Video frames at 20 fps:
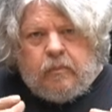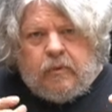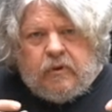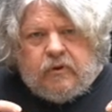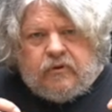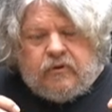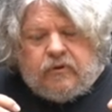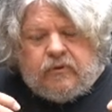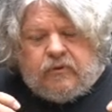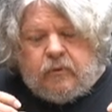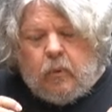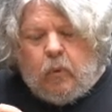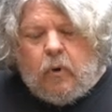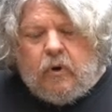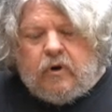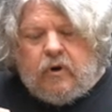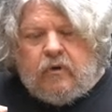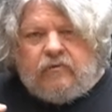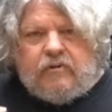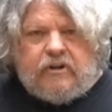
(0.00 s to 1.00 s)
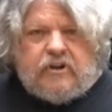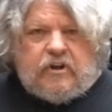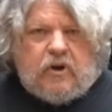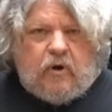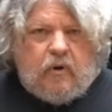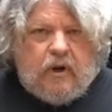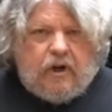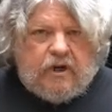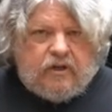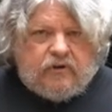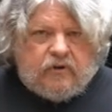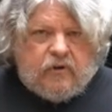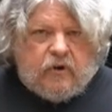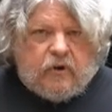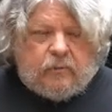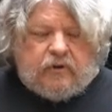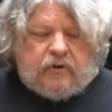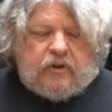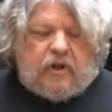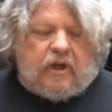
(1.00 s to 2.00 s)
sort of deteriorated
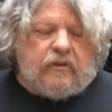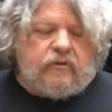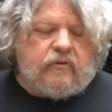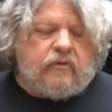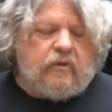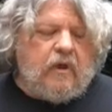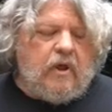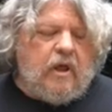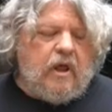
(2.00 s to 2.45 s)
circumstance.